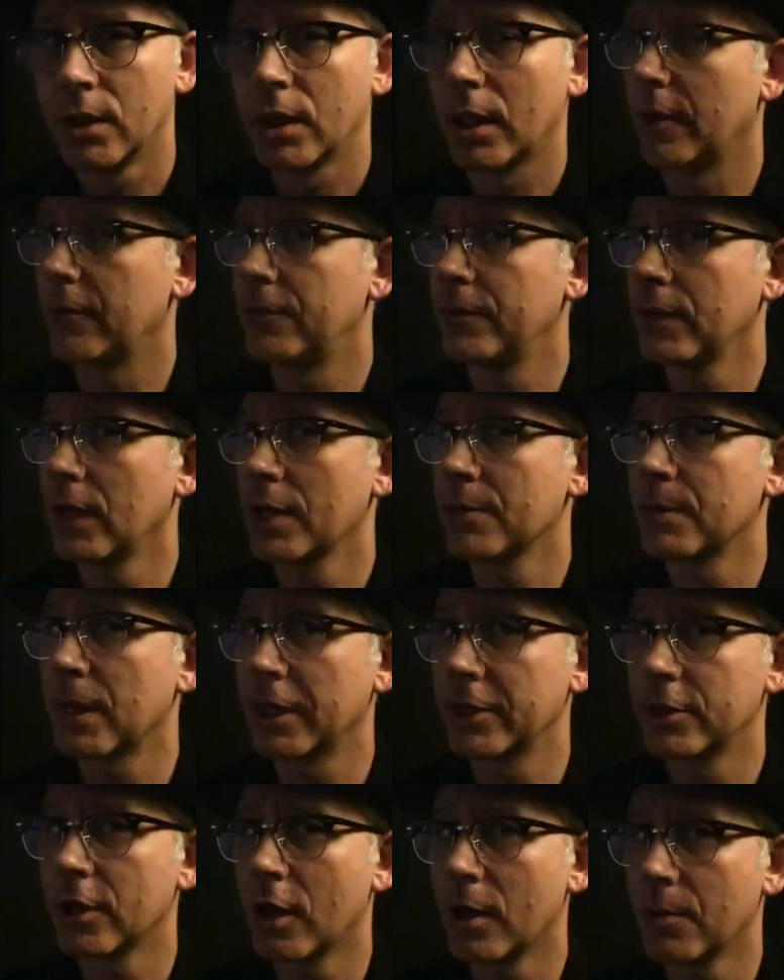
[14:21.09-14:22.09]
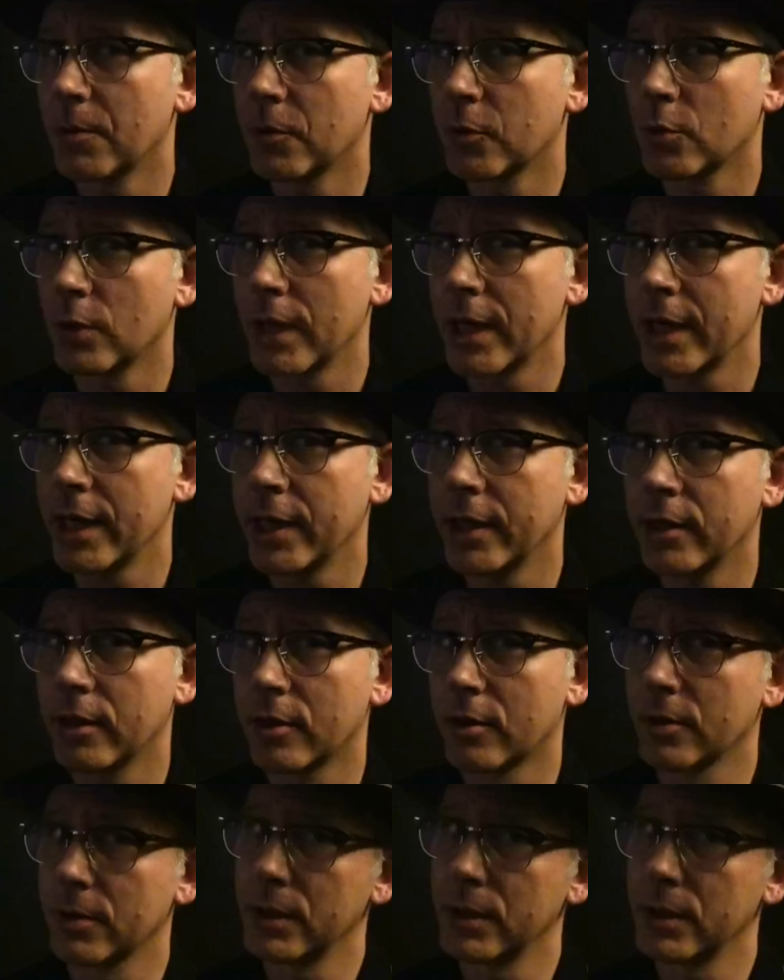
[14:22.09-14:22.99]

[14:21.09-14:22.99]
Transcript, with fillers: I feel like my top three are